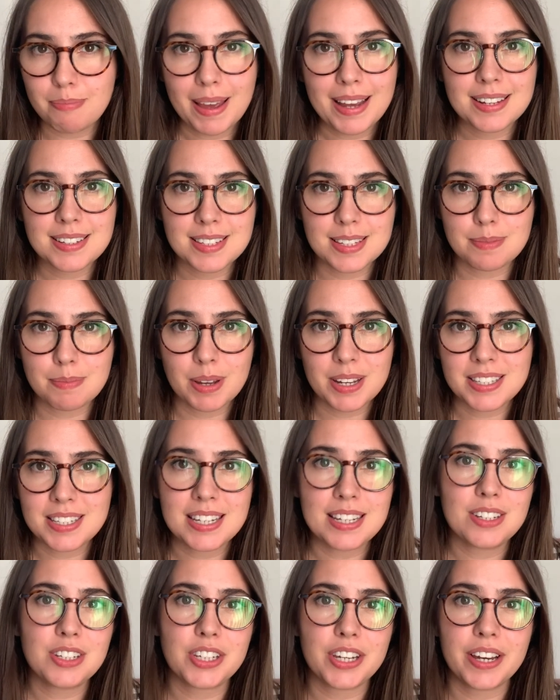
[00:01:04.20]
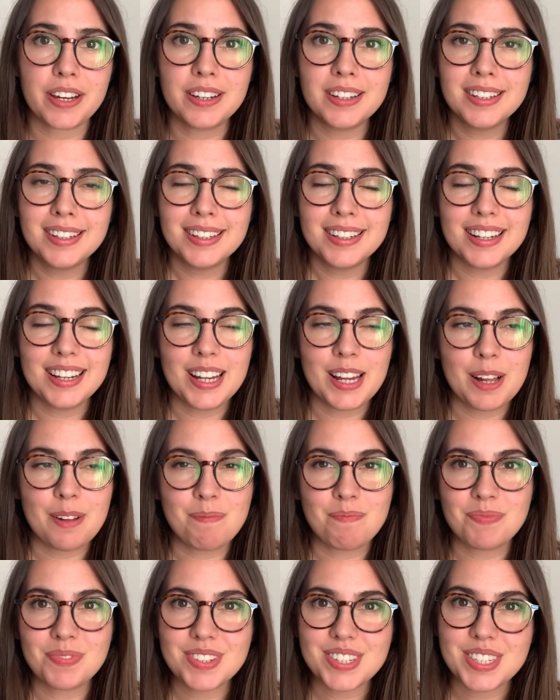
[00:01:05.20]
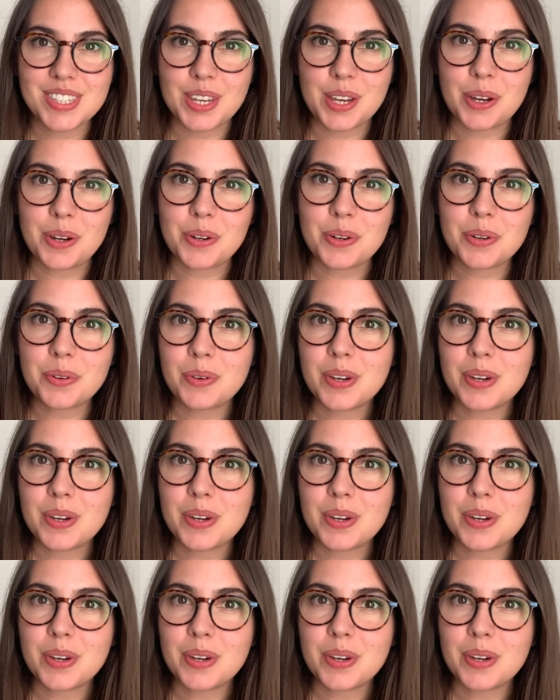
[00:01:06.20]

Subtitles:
Bex as my teacher, so